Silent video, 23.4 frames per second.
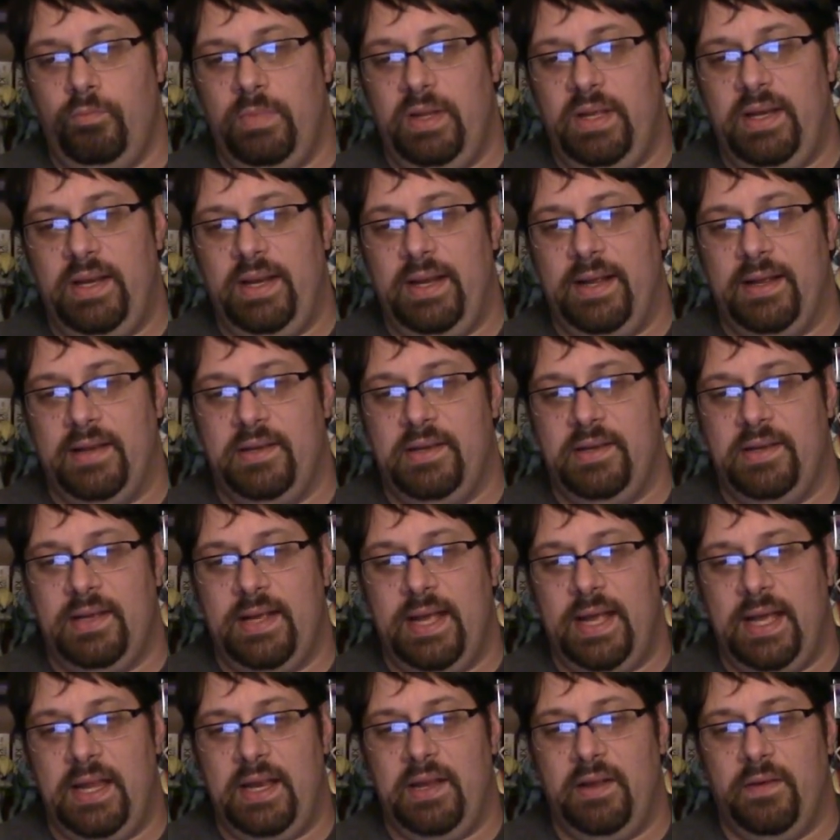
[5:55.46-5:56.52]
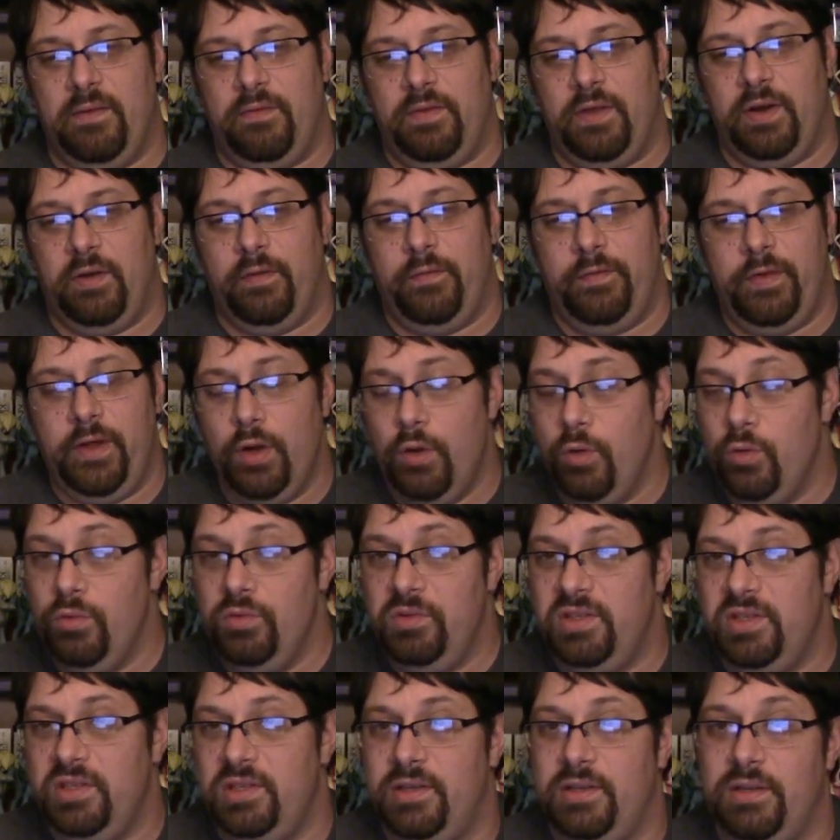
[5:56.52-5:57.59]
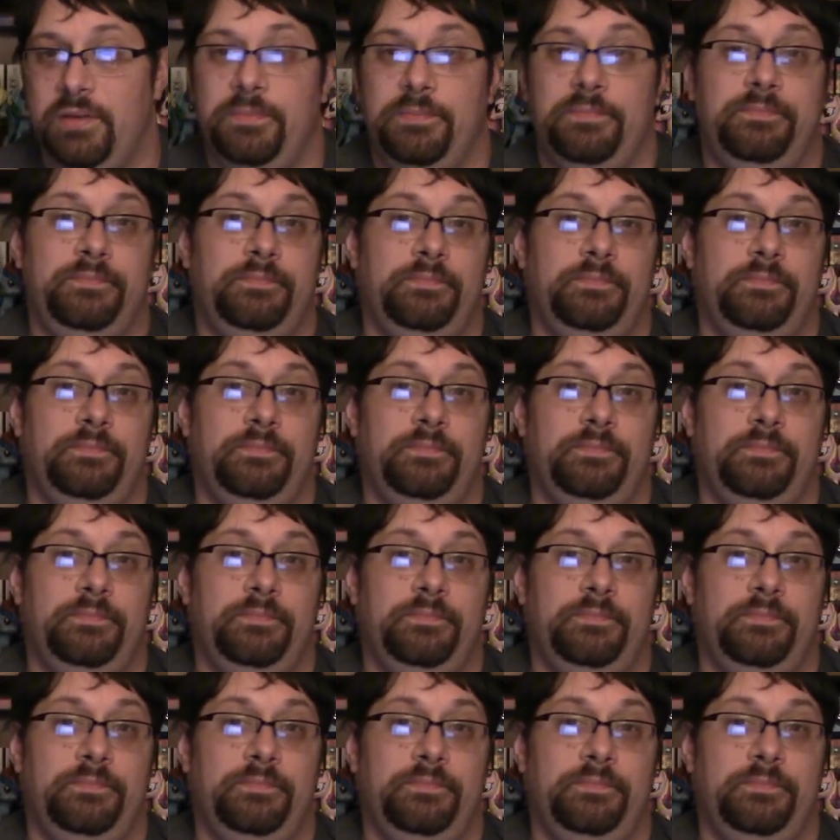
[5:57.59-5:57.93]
eating into any of their views.